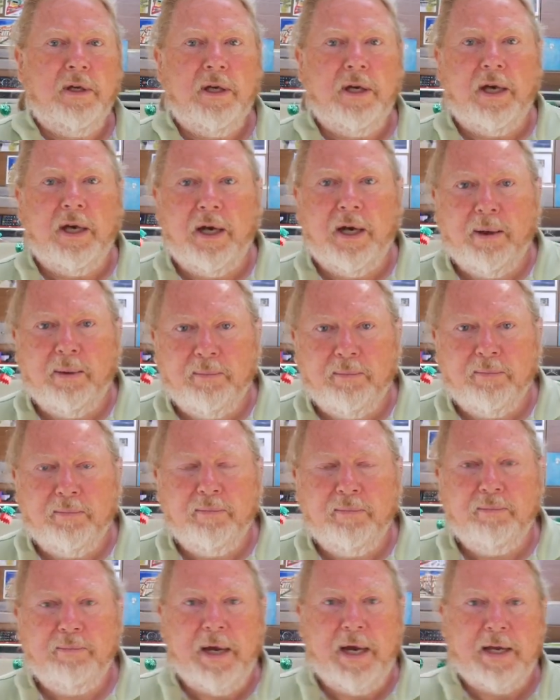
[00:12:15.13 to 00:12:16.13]

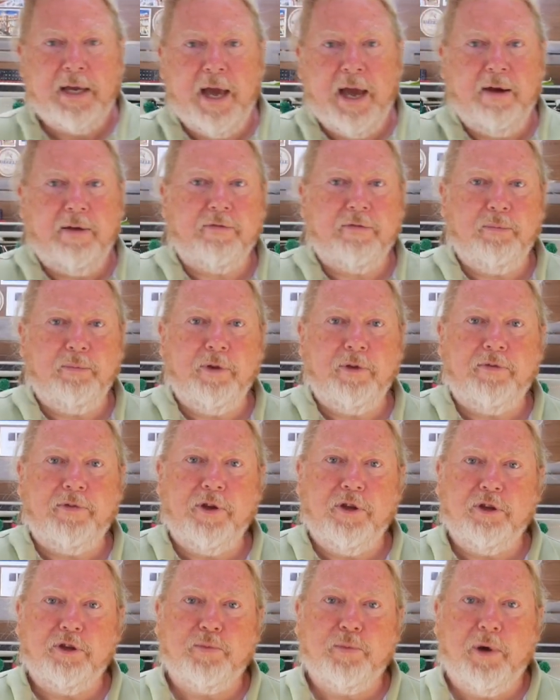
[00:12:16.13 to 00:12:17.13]
back out from the
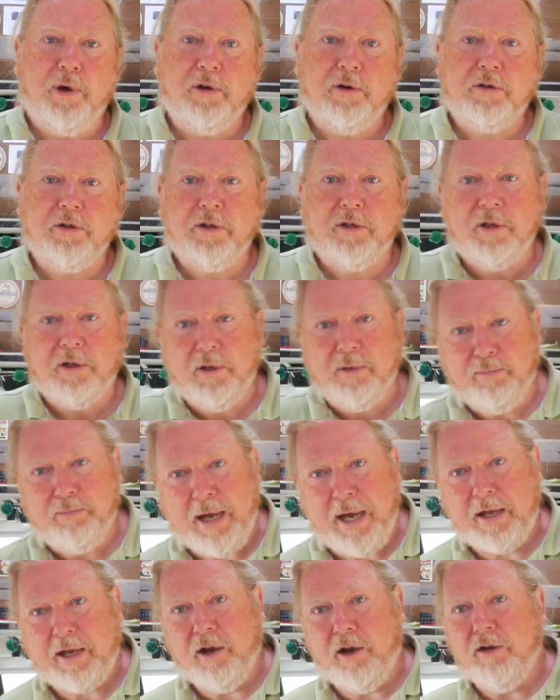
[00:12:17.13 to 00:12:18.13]
fuse box and
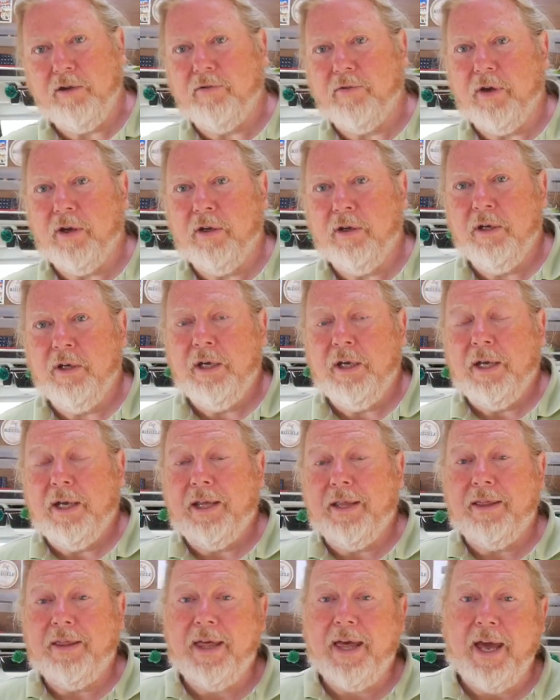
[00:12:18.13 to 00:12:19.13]
back over,
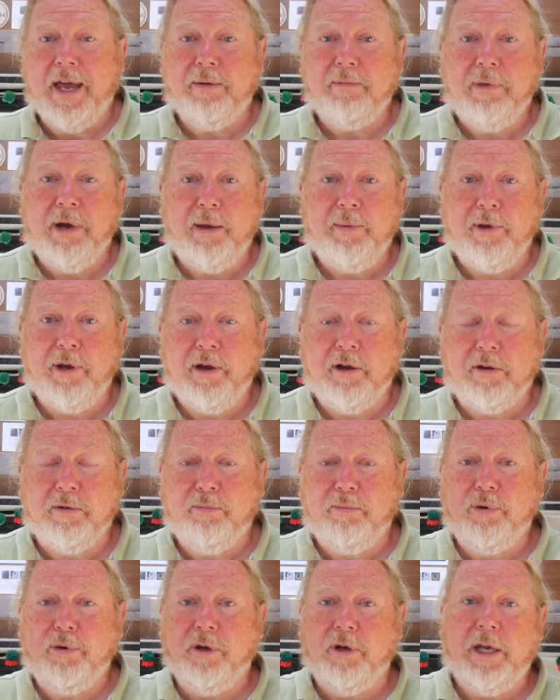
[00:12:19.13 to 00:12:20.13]
and then maybe I can
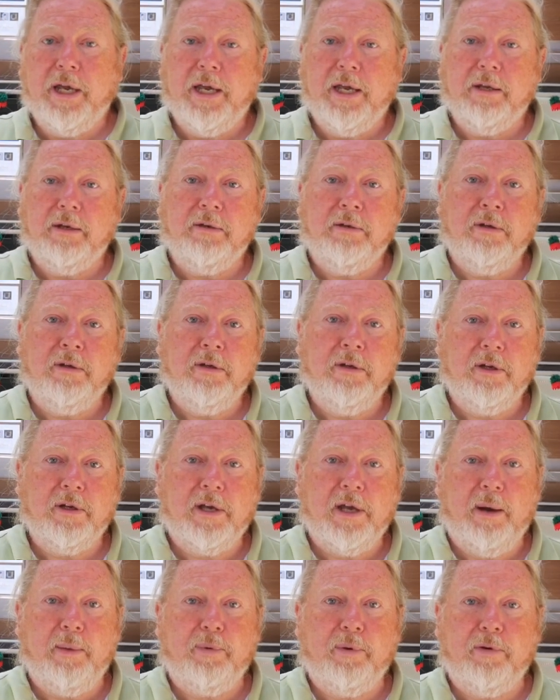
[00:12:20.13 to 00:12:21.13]
put in a
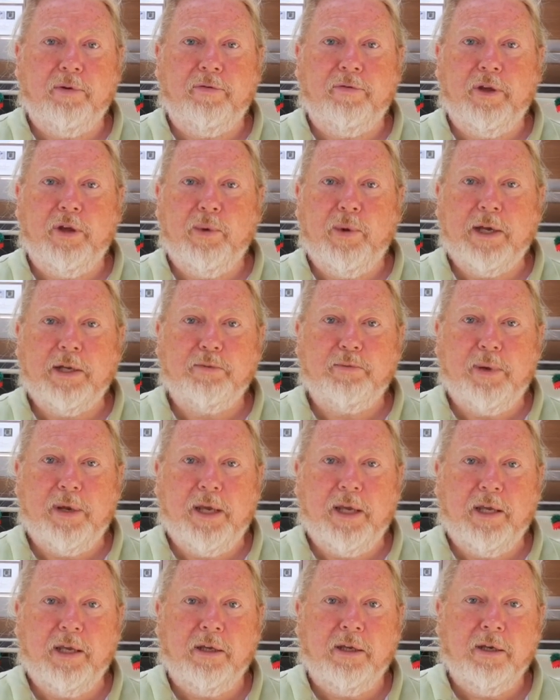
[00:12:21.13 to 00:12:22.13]
couple of
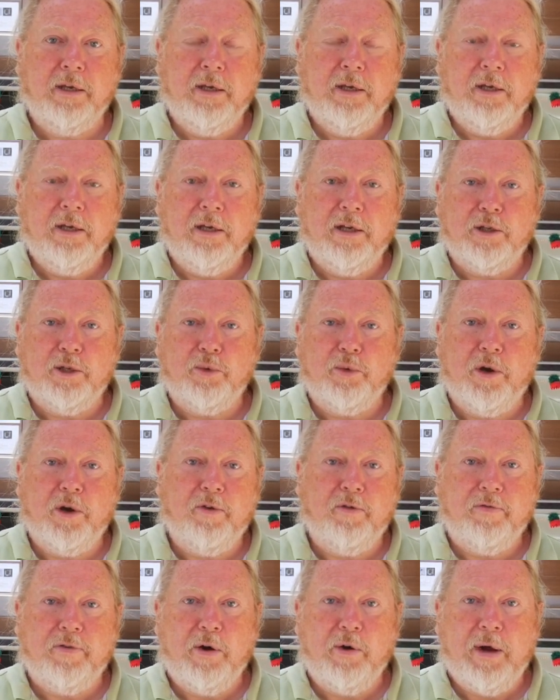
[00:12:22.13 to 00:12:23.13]
USB and
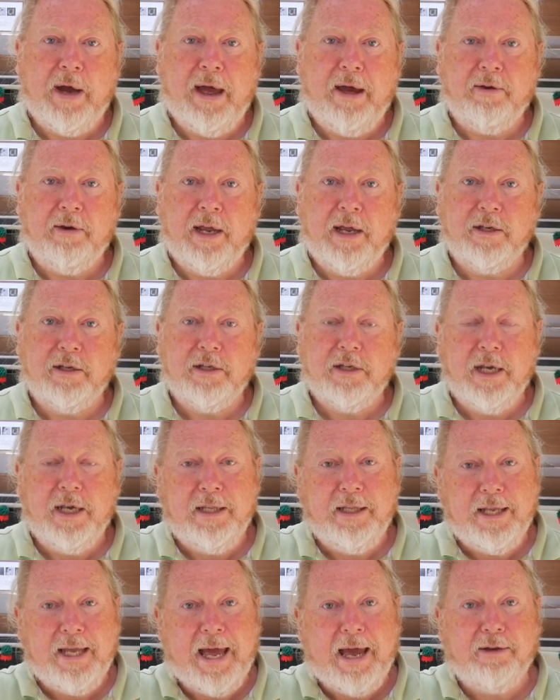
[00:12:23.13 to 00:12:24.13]
12 volt outlets
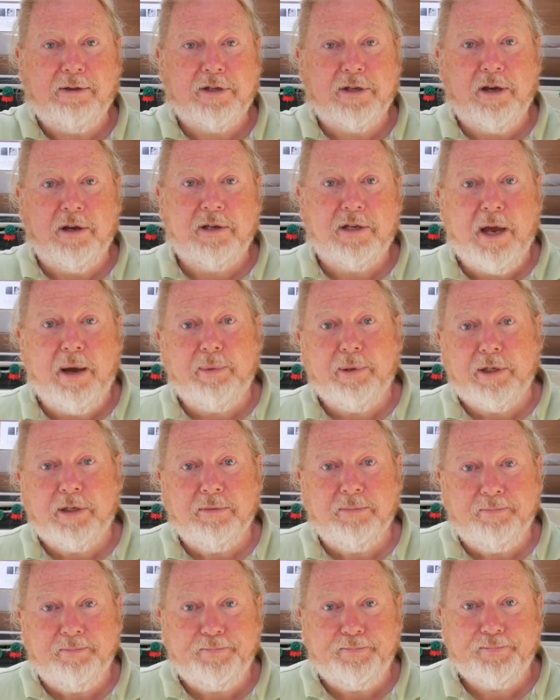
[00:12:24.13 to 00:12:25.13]
in the outside cupboard.
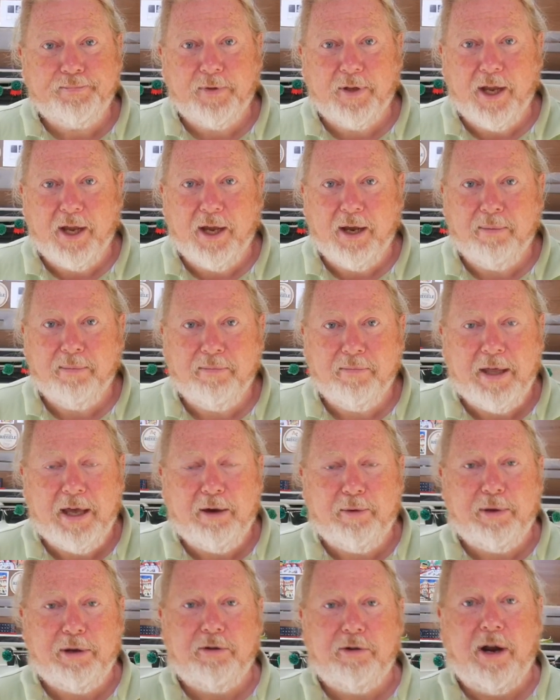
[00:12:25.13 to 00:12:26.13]

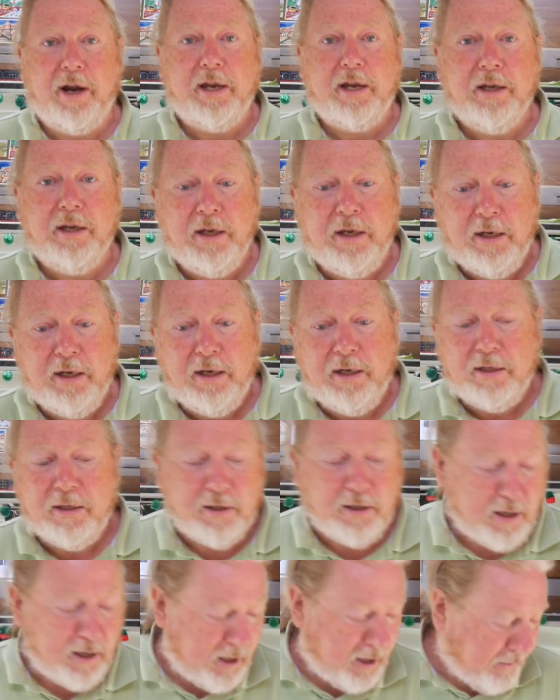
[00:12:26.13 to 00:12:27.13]
That'll be great.
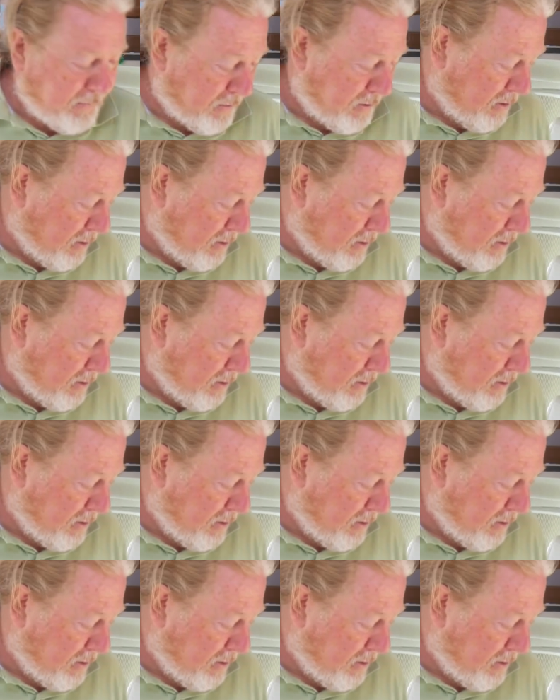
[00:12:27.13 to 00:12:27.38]
I